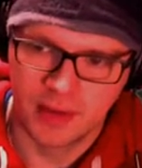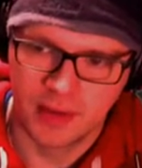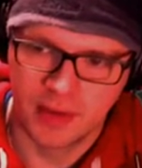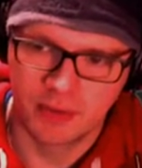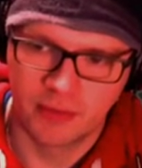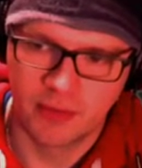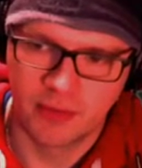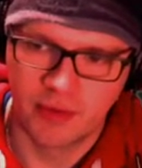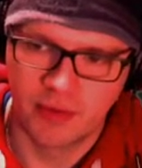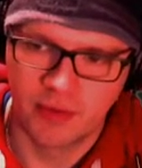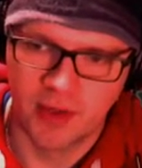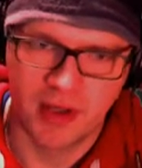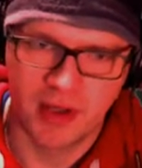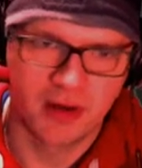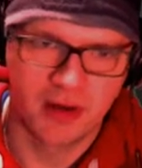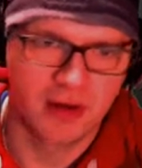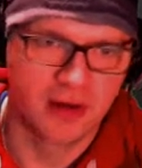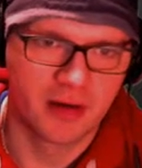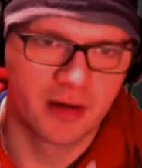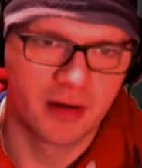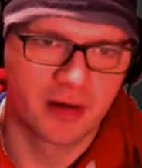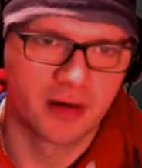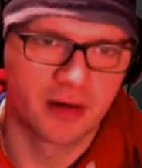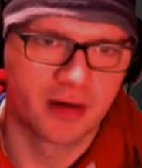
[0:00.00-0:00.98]
We
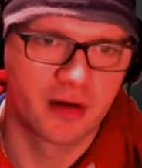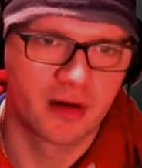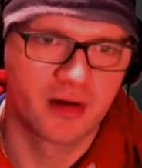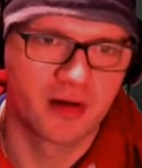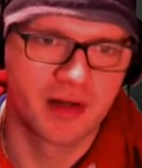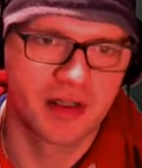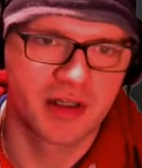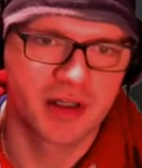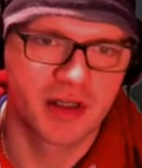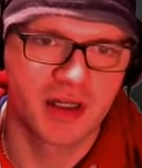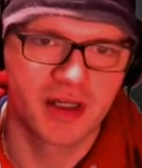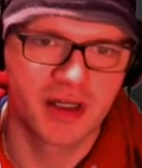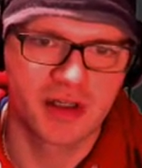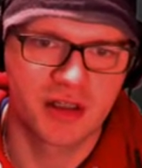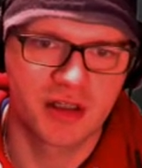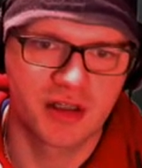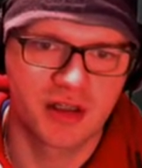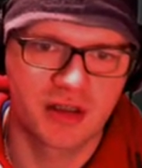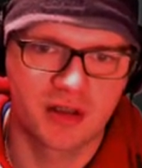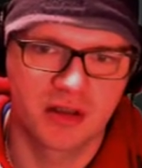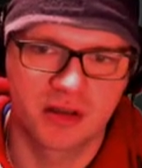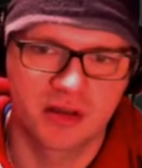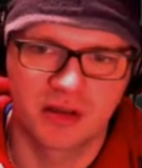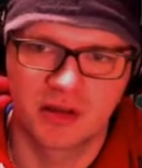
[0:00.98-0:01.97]
win.
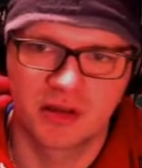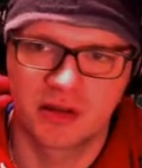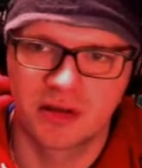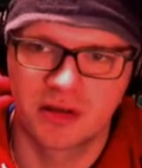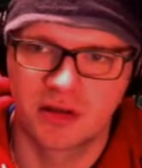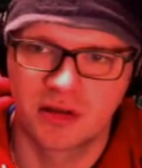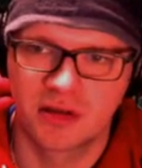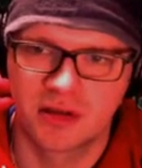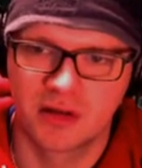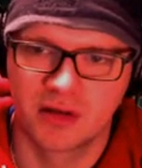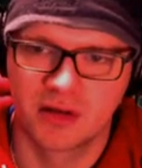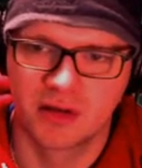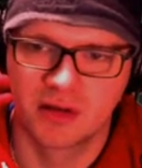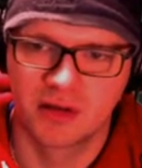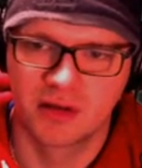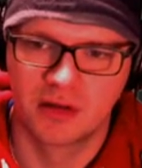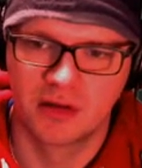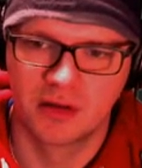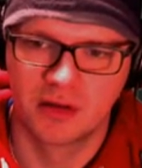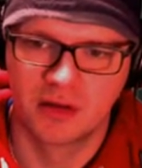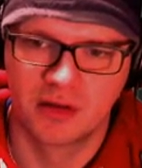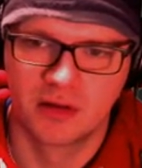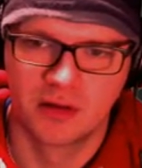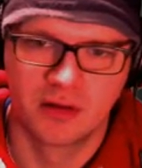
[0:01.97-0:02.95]
Congratulations.
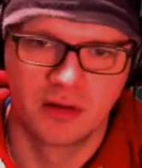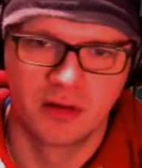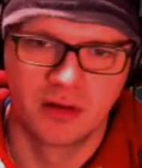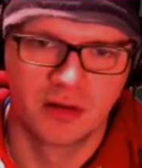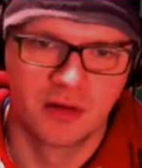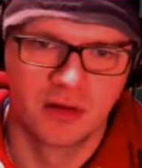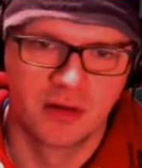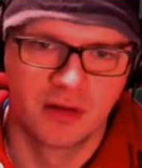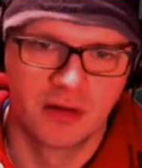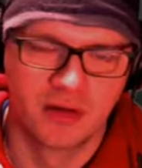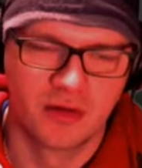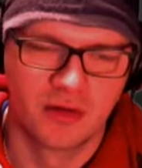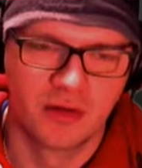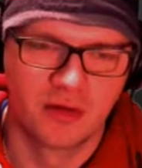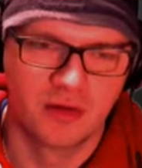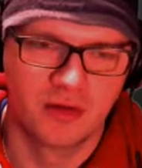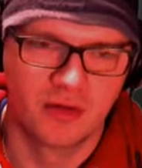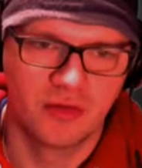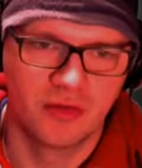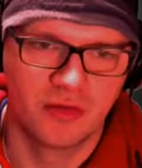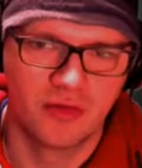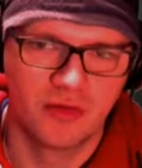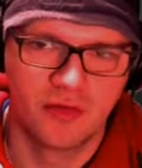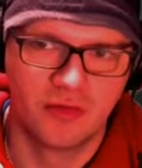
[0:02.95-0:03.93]

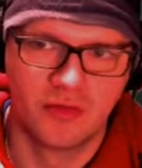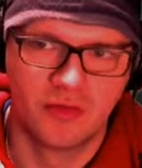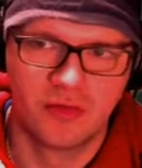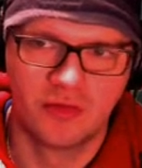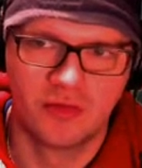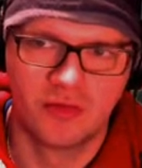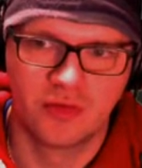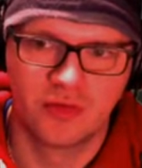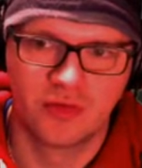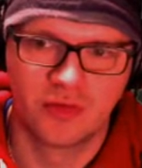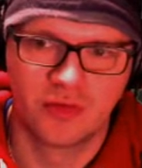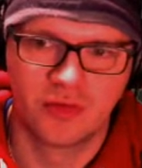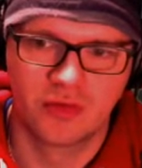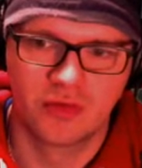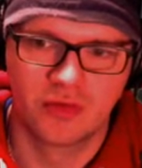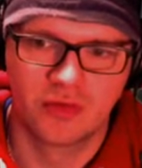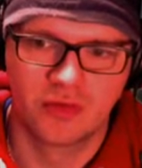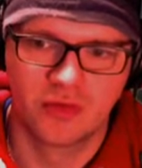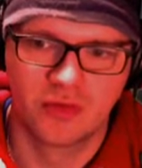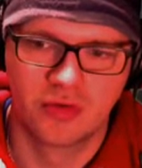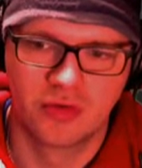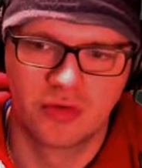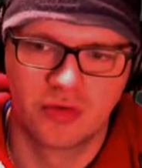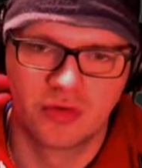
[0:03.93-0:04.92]
Ooh.
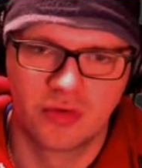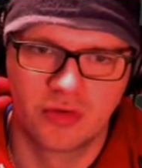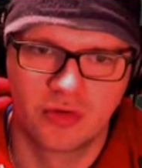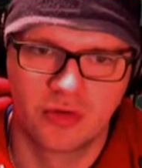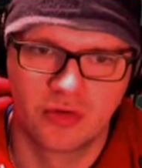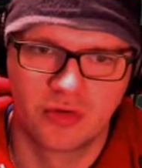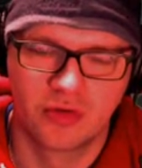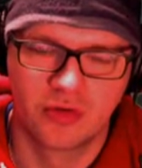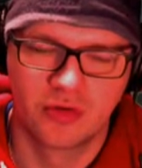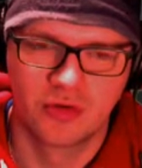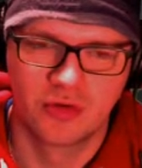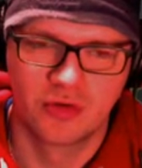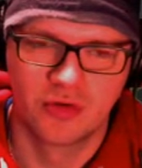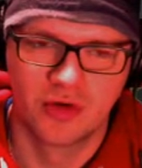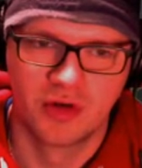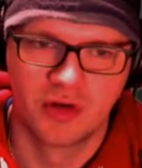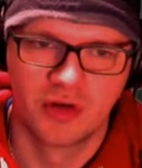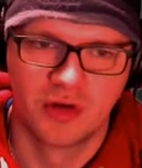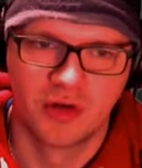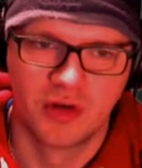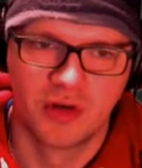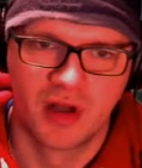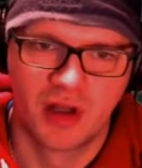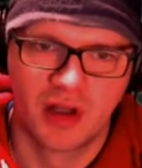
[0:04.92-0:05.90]

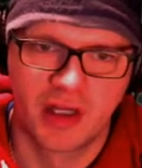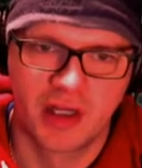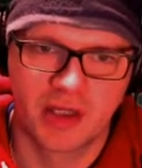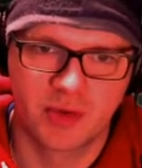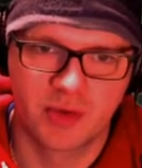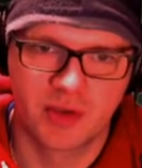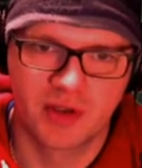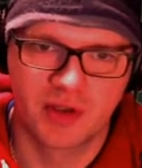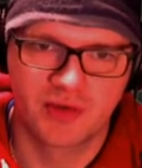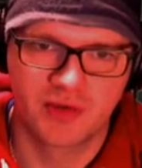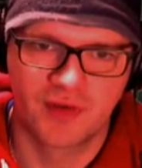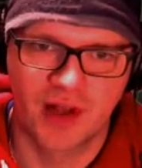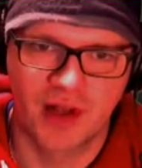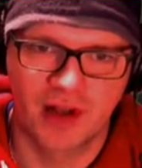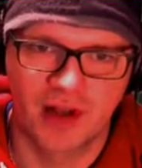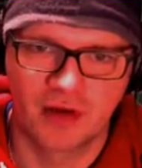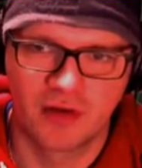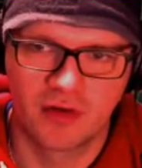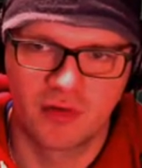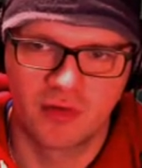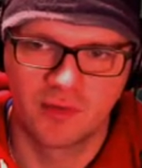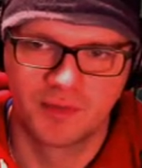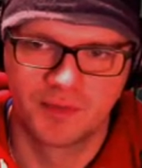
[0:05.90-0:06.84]
Guess we just flat call.